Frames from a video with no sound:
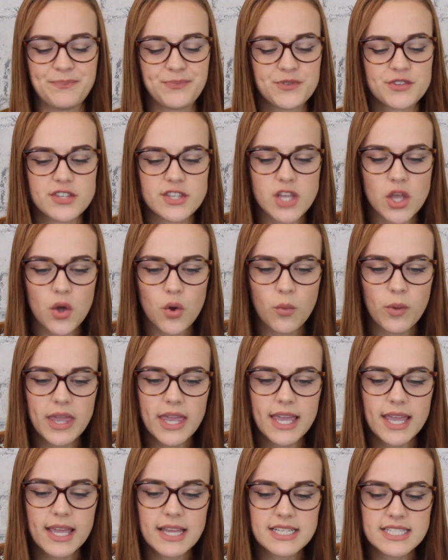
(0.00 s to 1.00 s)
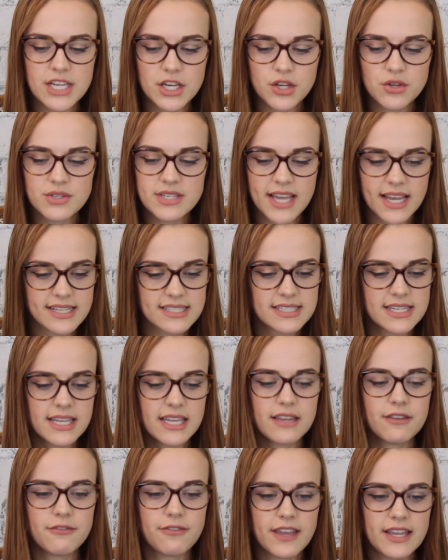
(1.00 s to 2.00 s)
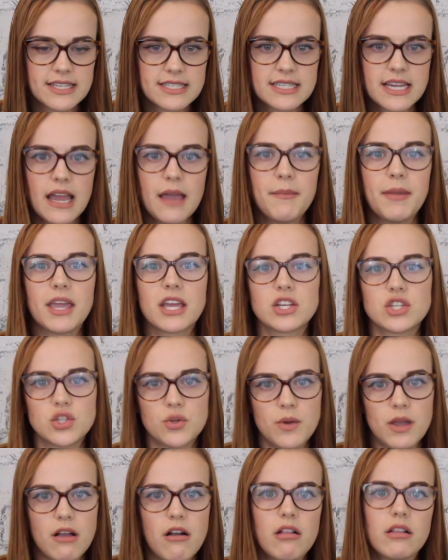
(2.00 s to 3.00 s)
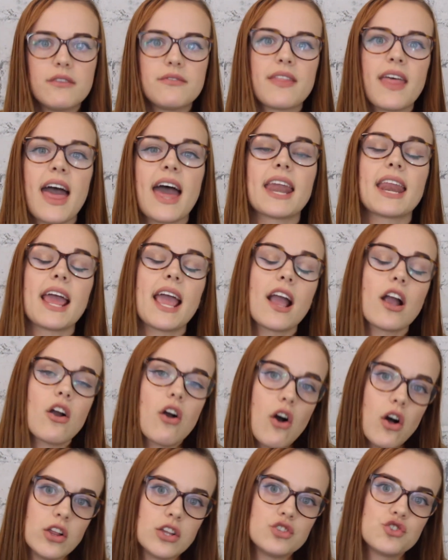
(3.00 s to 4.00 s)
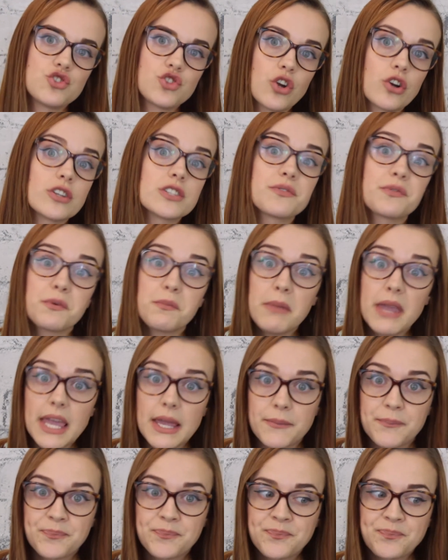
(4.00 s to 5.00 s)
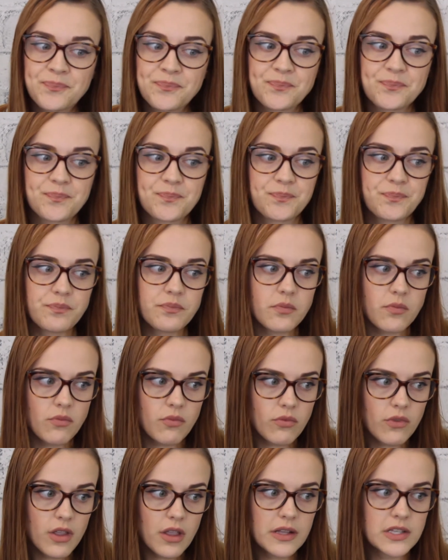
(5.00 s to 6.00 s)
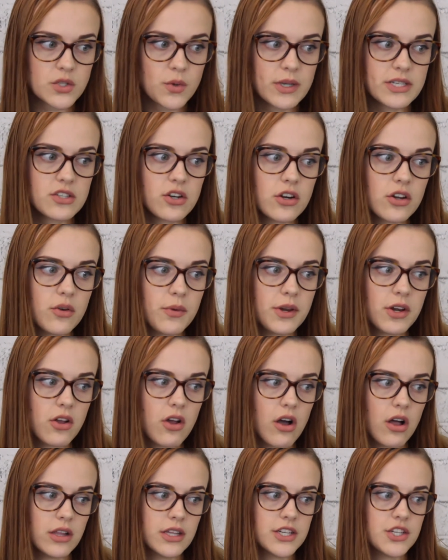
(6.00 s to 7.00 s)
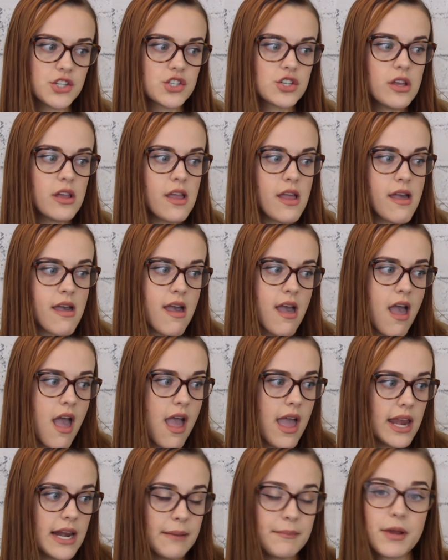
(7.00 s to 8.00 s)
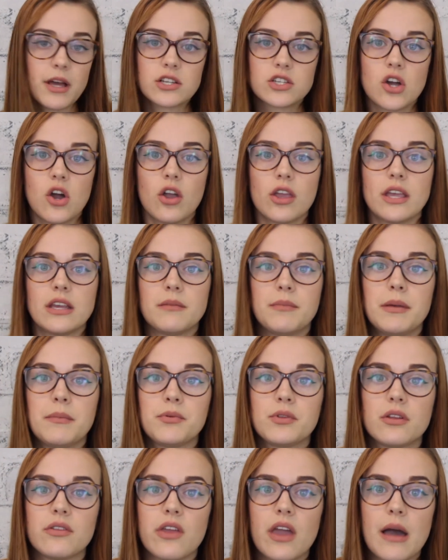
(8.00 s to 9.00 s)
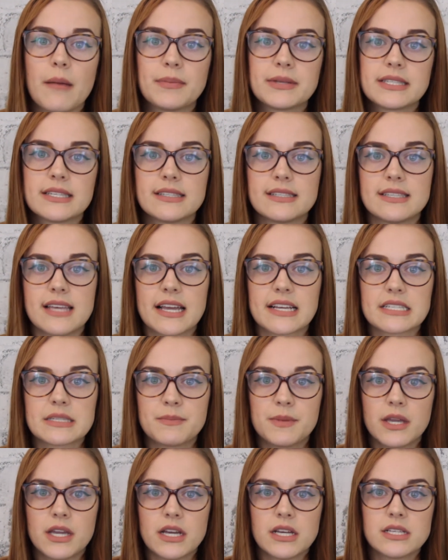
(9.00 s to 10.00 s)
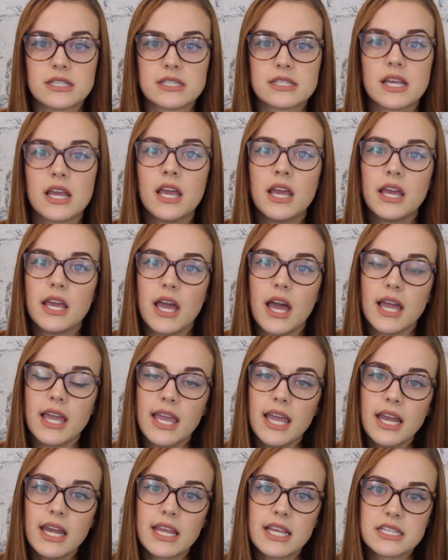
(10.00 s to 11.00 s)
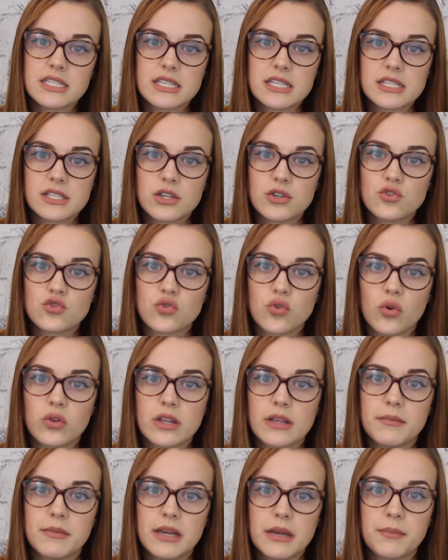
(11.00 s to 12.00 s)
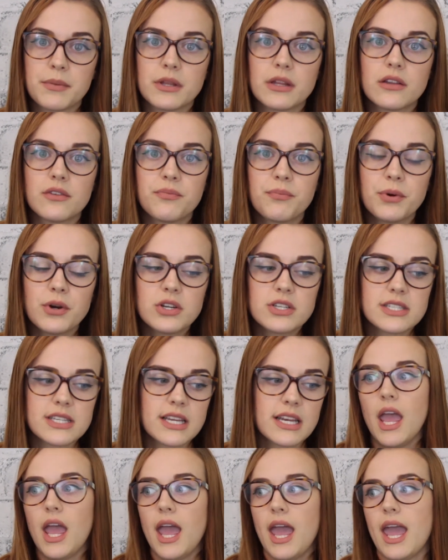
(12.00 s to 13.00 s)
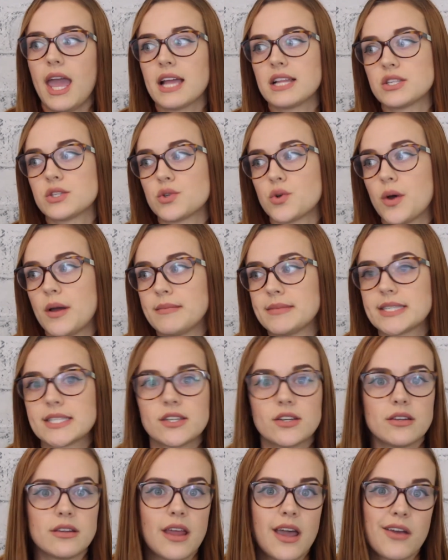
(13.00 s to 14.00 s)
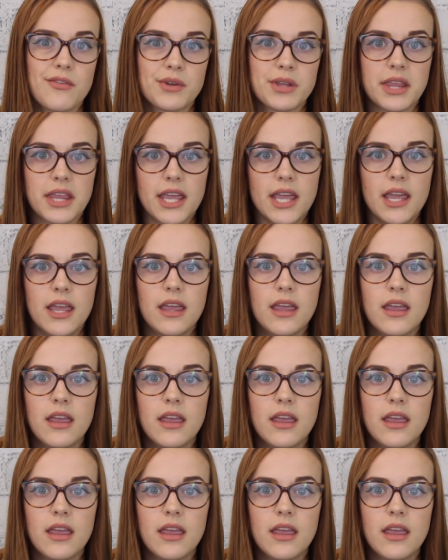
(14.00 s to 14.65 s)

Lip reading: So we continued texting and FaceTiming and doing all of that, and college starts for me. So I started going to college, and I'm not talking to people of the opposite sex because, again, he's this controlling, manipulative person. And so I'm still not really